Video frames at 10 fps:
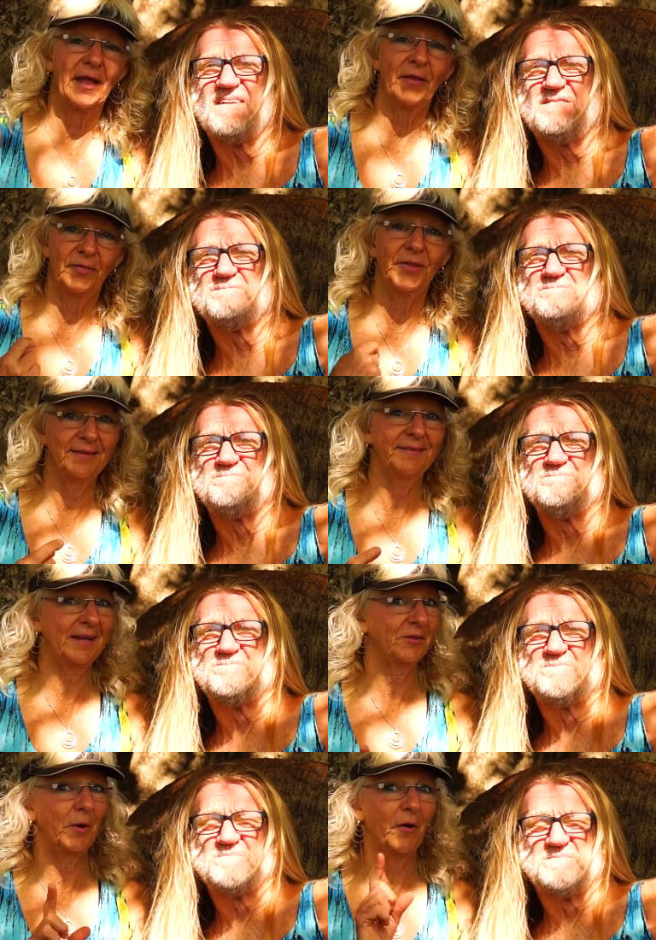Speaker 1: now. This is
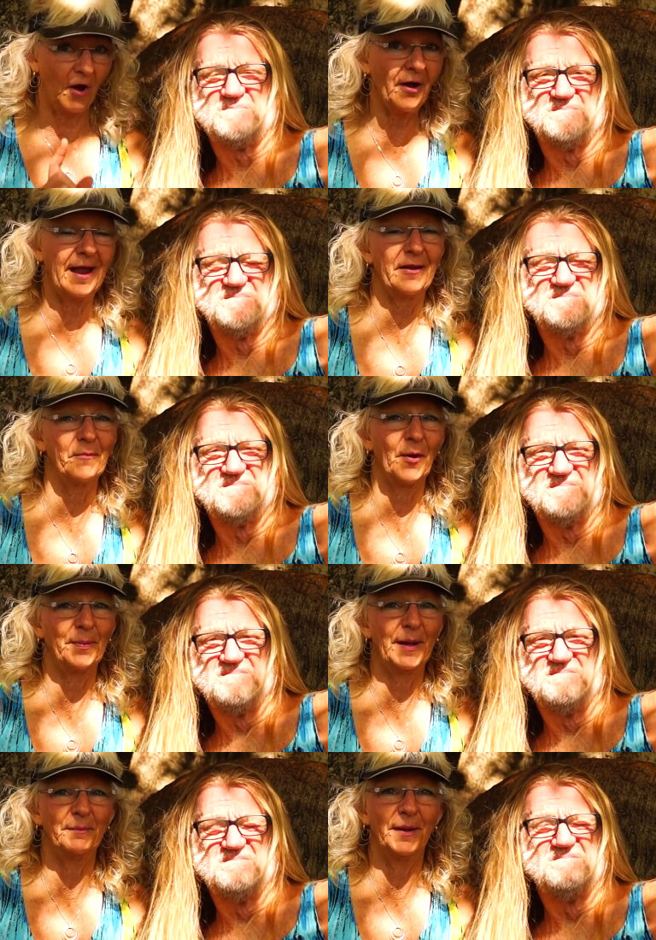actually where I have my
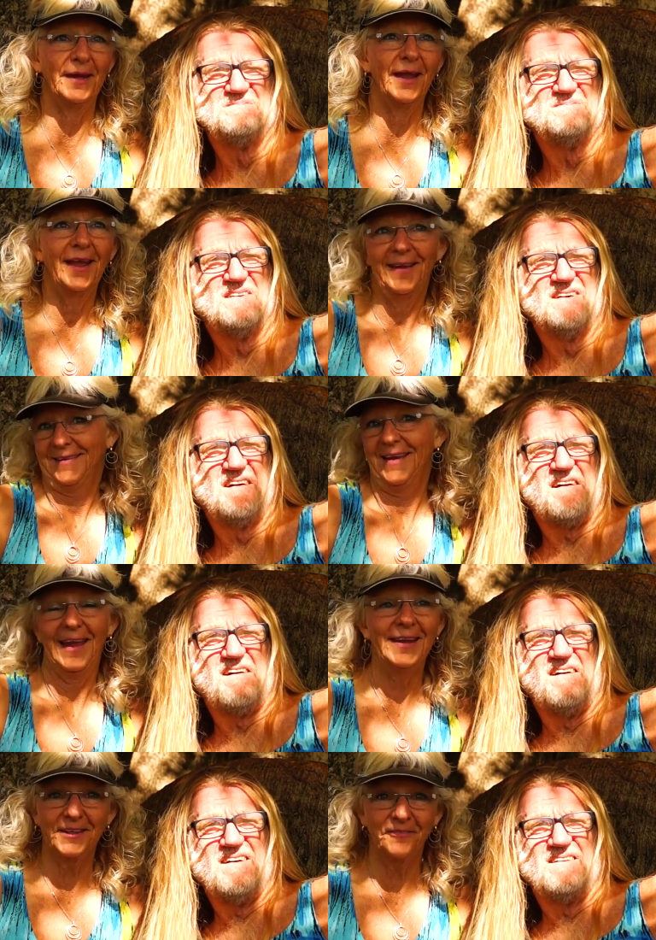PB
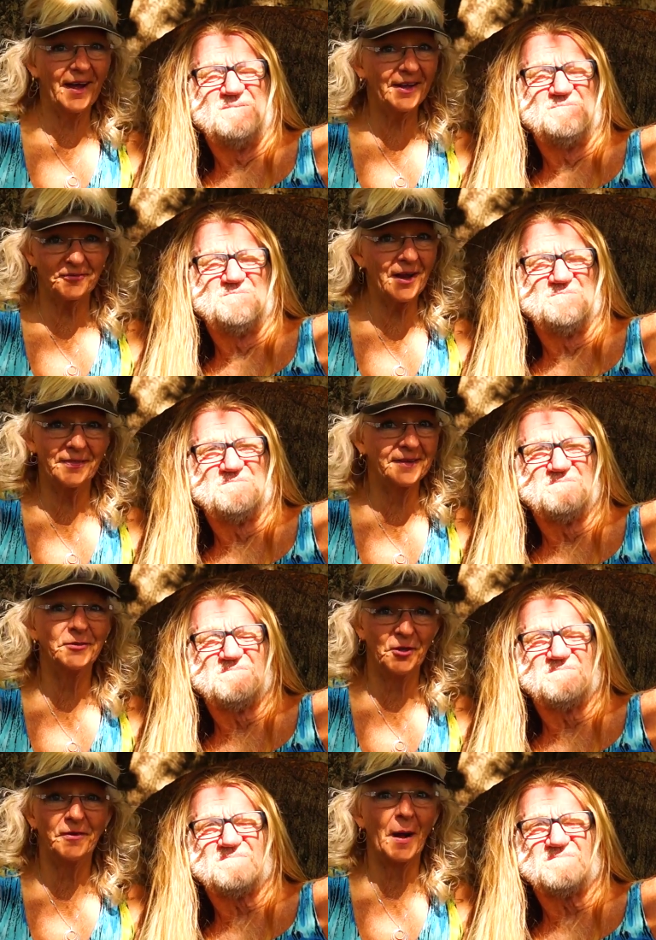it's a fast run,
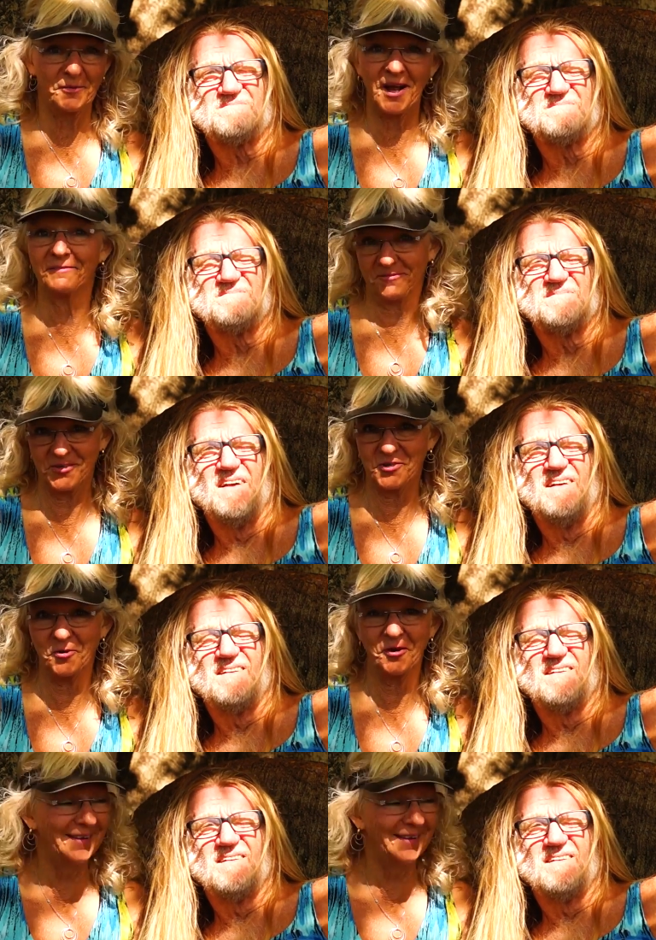this new farm run, for sure.